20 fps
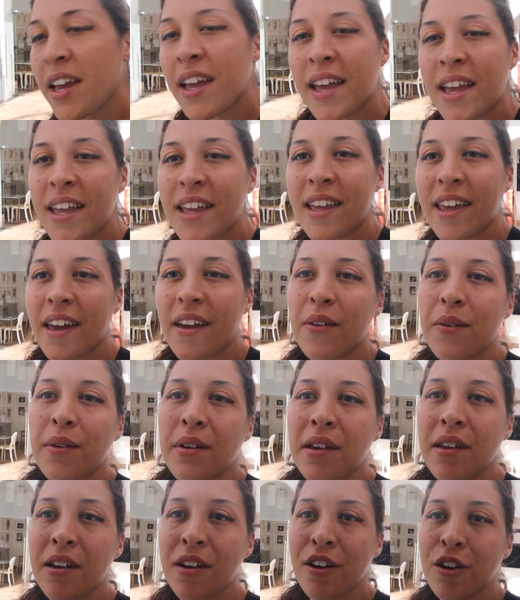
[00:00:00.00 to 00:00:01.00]
hang out
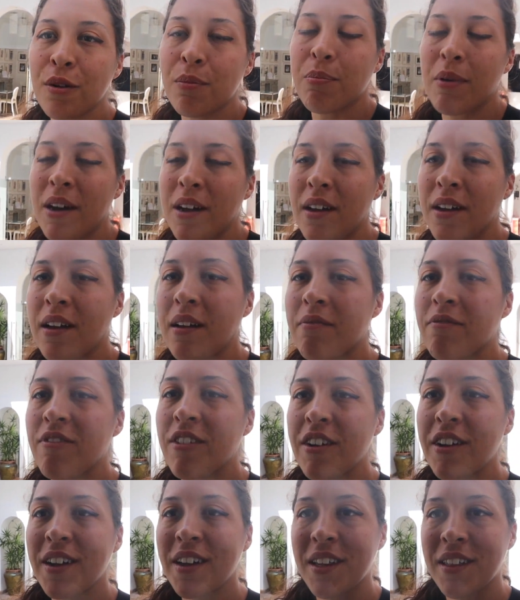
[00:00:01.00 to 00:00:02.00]
here, but I'm
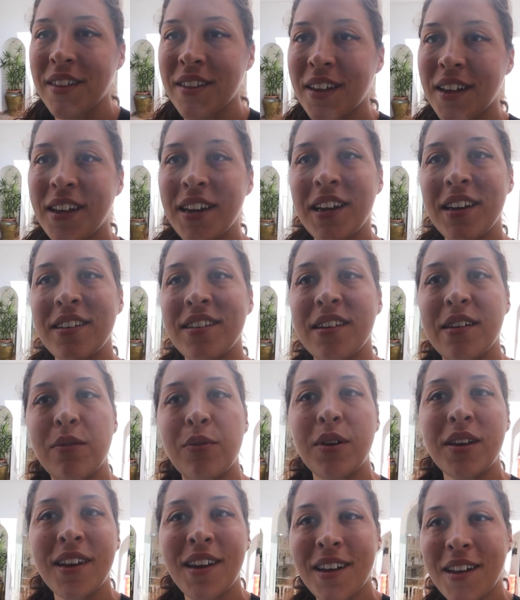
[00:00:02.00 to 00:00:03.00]
very excited to
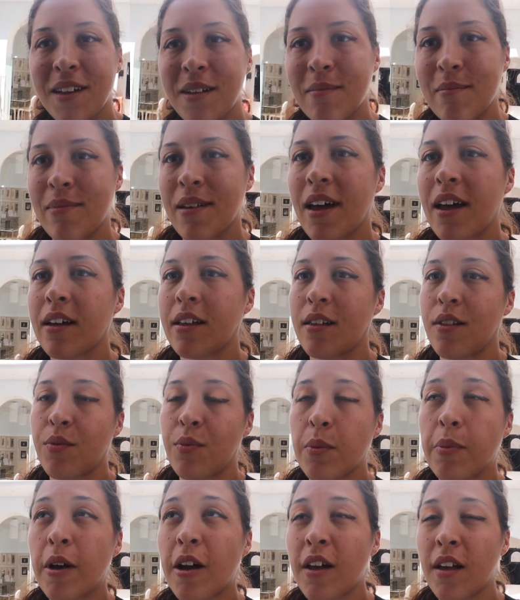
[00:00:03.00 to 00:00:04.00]
one day come back because
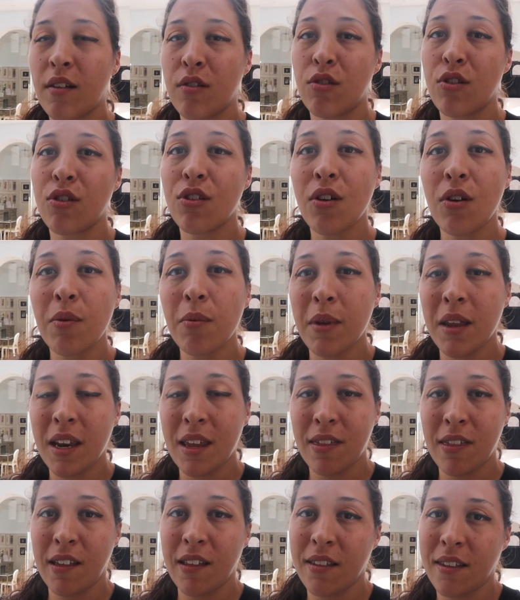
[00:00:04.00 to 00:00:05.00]
Rabat has so
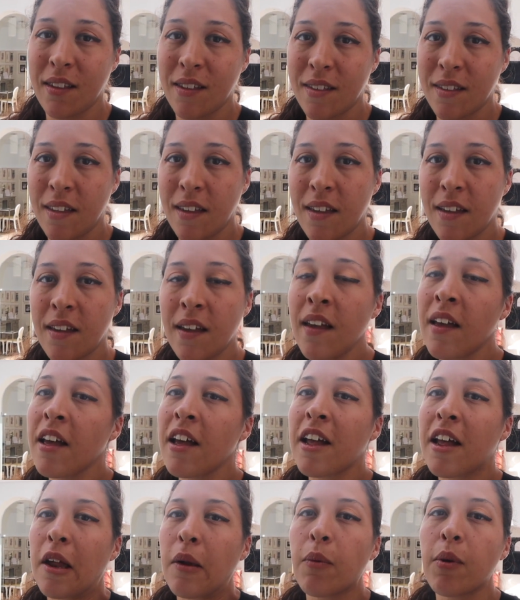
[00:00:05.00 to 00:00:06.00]
many things to see,
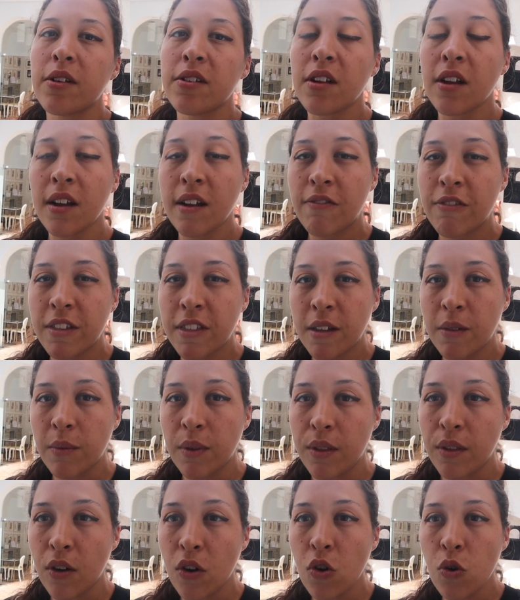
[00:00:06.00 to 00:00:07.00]
and while not everything
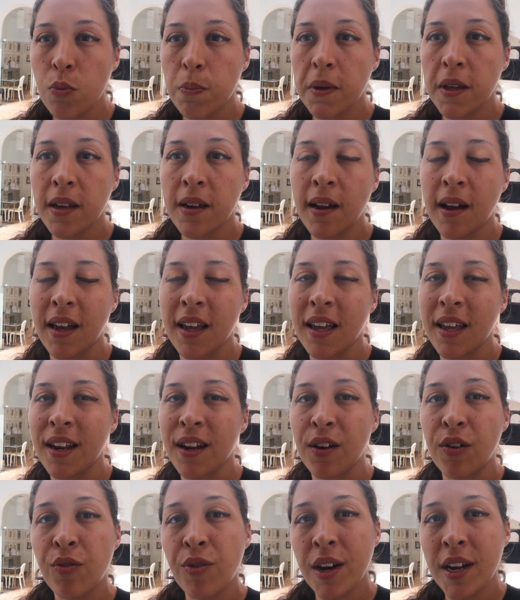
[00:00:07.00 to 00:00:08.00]
was open, I had
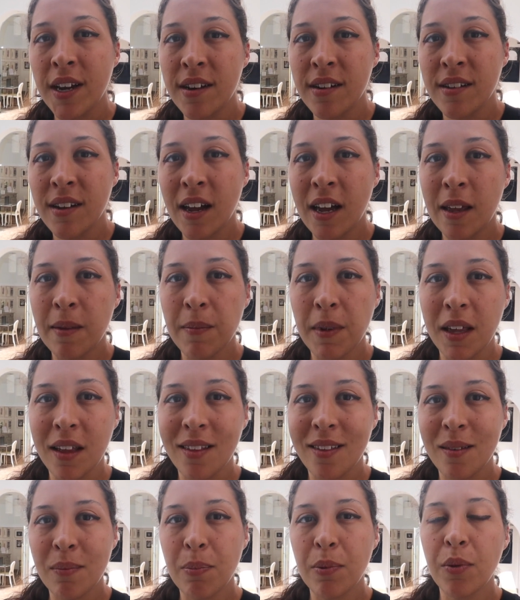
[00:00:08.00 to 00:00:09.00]
a great time
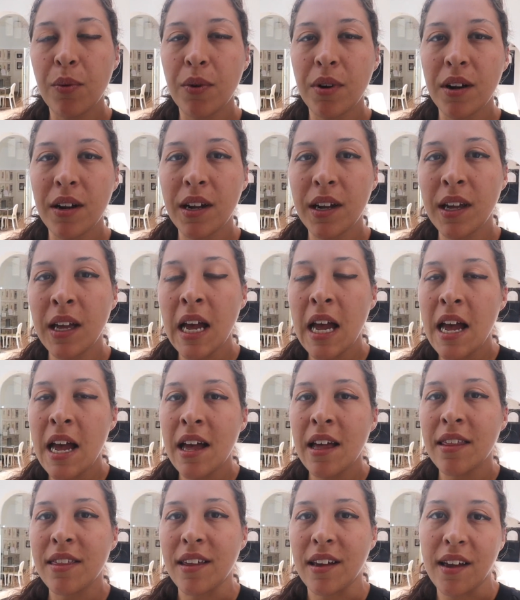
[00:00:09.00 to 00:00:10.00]
exploring
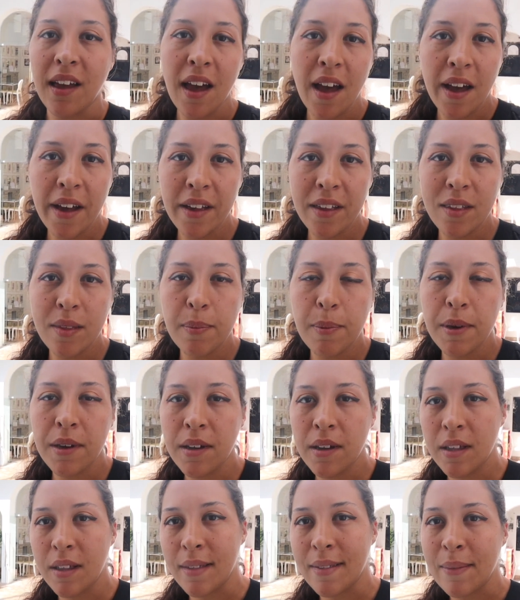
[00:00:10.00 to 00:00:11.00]
the Casbah
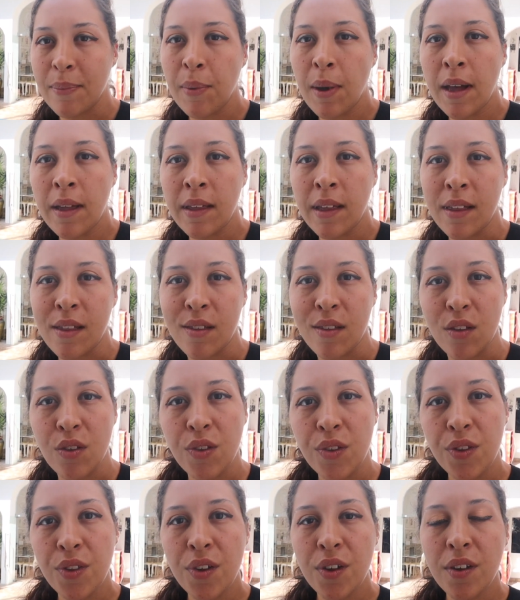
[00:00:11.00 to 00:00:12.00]
as well as the
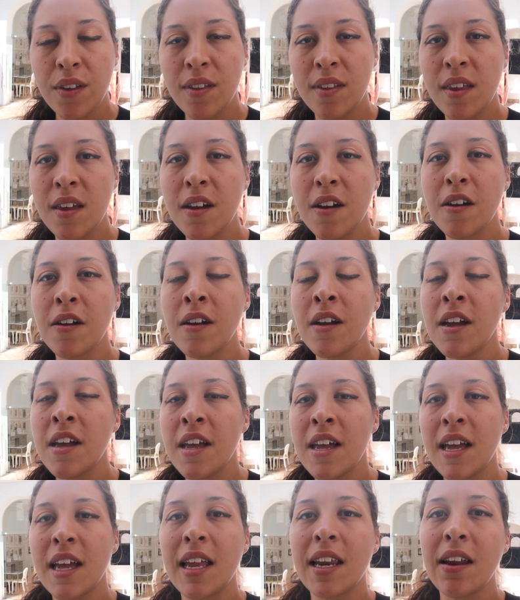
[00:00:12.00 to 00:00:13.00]
souks here,
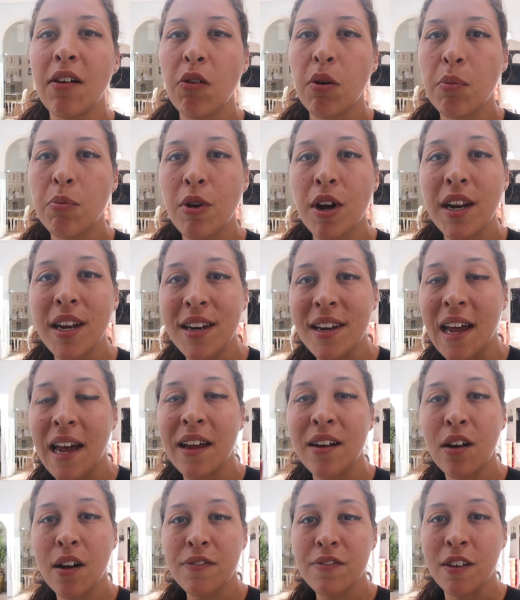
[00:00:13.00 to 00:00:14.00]
and now I'm ready to
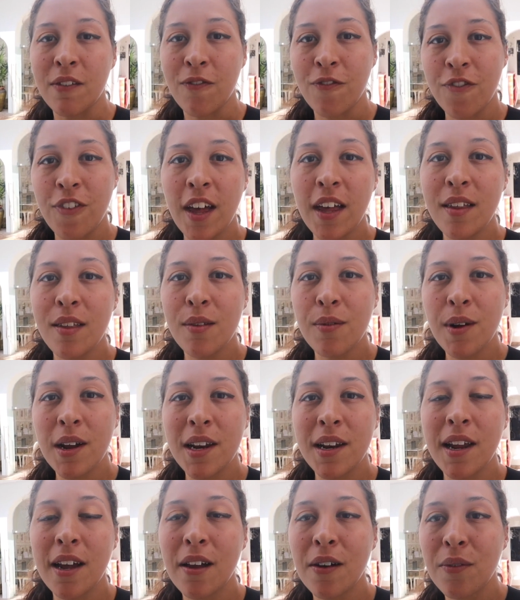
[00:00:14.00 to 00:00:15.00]
head off to Fez
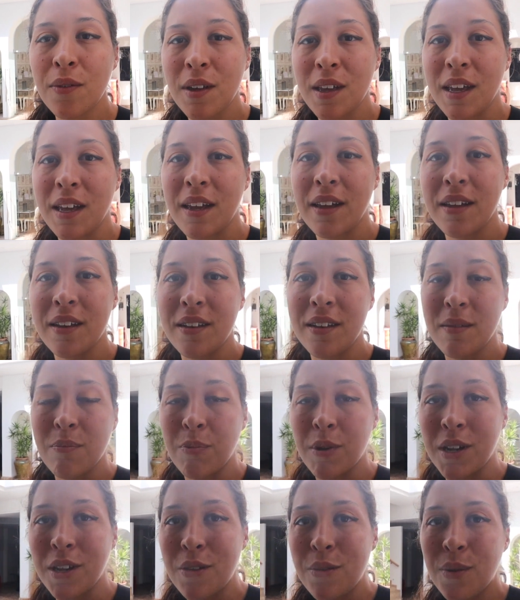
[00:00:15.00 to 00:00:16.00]
right now and
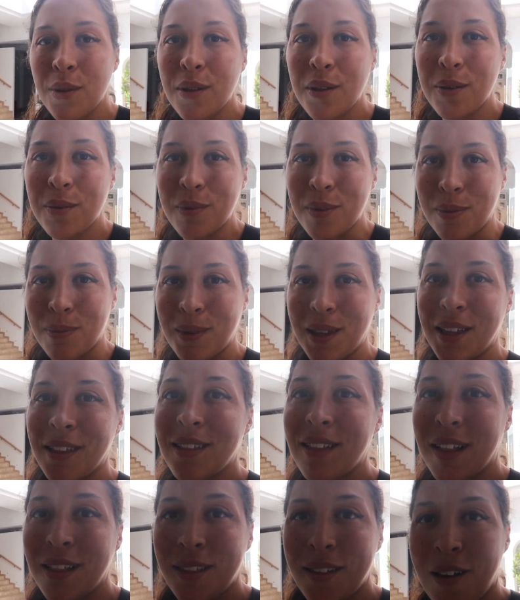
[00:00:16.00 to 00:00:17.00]
bring you along with me.
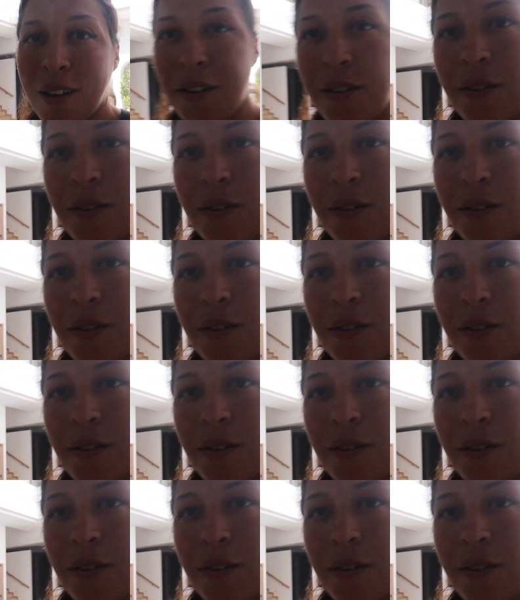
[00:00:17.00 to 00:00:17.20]
Let's go.